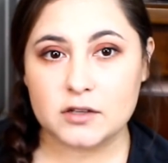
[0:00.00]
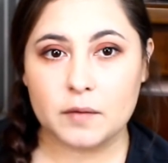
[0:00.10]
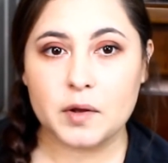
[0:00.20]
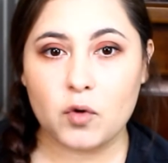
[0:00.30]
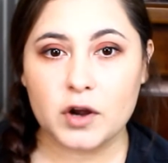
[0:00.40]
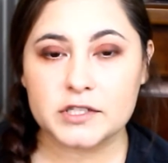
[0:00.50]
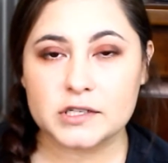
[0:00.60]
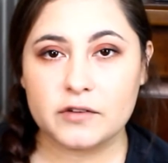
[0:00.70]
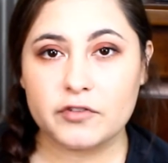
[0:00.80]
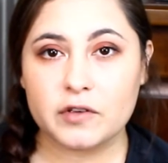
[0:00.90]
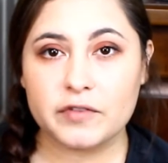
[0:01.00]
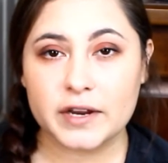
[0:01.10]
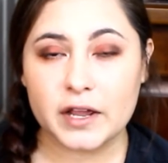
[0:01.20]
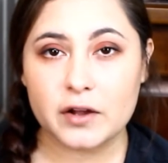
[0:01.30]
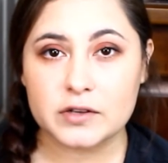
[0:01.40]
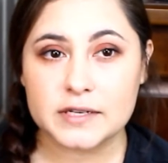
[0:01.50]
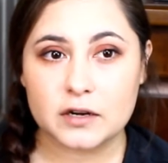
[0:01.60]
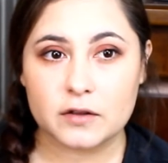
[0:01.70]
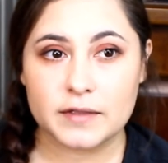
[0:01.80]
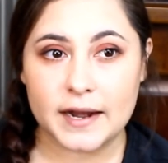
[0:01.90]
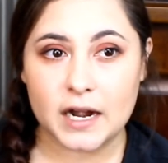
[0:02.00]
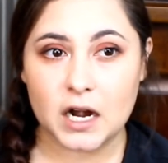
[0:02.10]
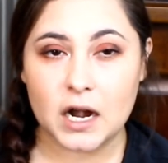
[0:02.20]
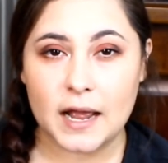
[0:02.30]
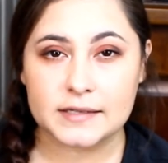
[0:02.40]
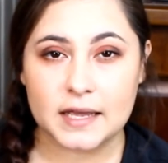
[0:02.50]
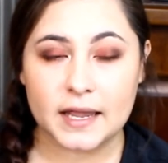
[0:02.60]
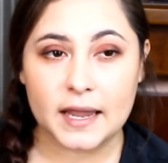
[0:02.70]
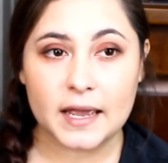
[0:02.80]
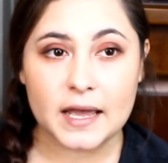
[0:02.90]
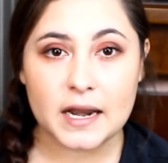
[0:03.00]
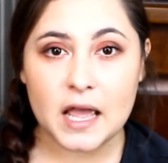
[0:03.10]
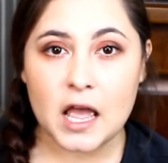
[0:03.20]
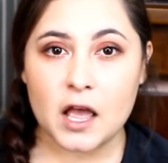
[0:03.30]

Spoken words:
So I've watching a few videos here and there as I can.